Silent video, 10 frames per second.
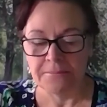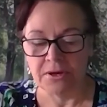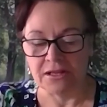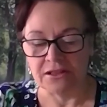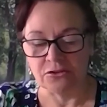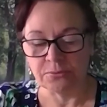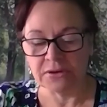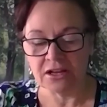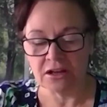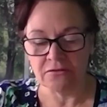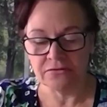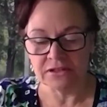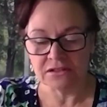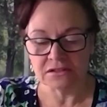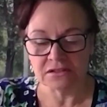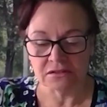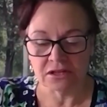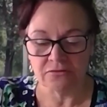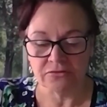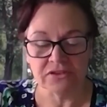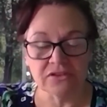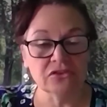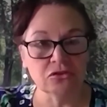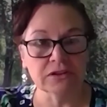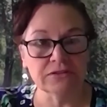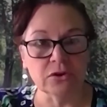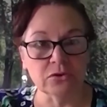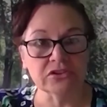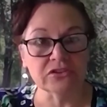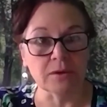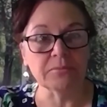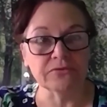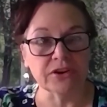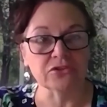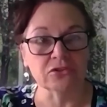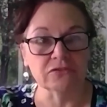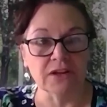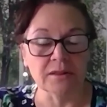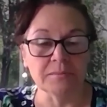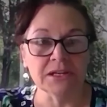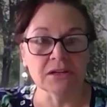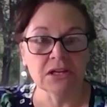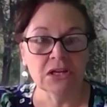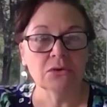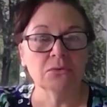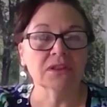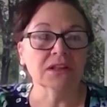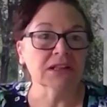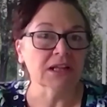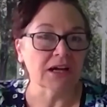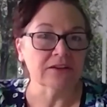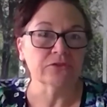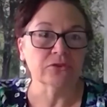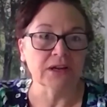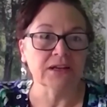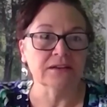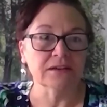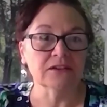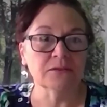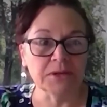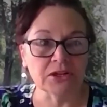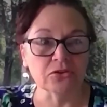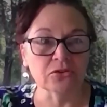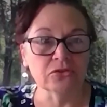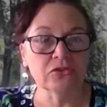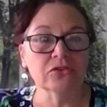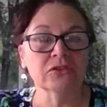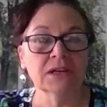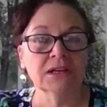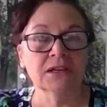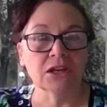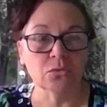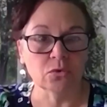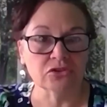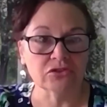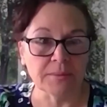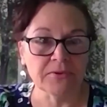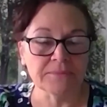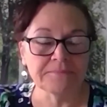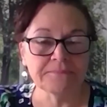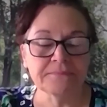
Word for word: But the spring conference conference is usually focused on professional development with a lot of great speakers and workshops.